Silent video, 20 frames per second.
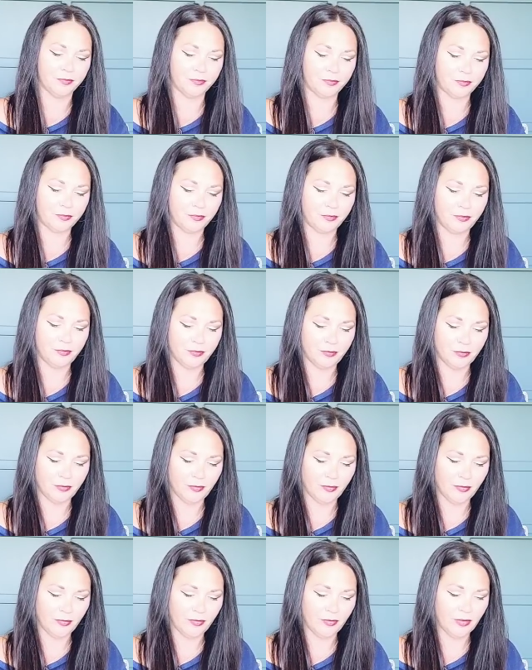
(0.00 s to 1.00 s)

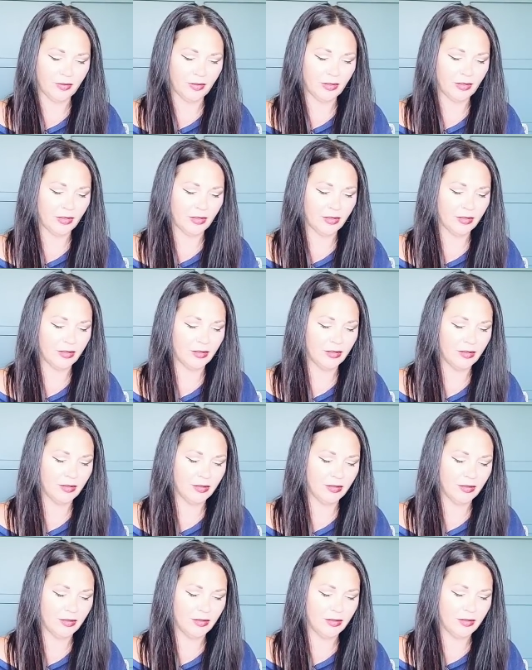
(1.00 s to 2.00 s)

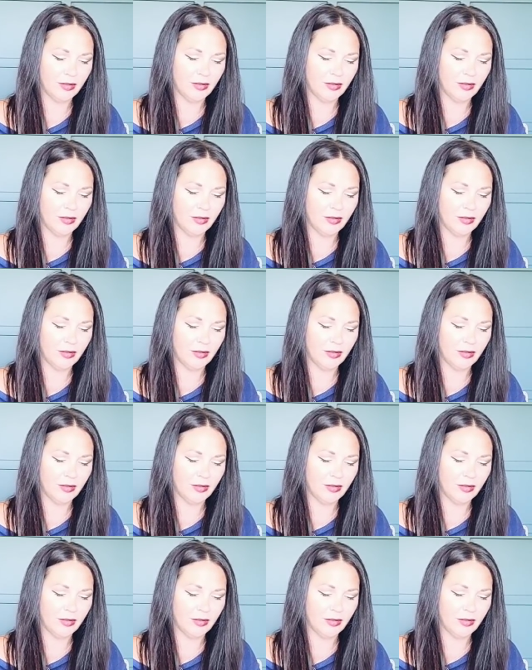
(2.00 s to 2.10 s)
(silence)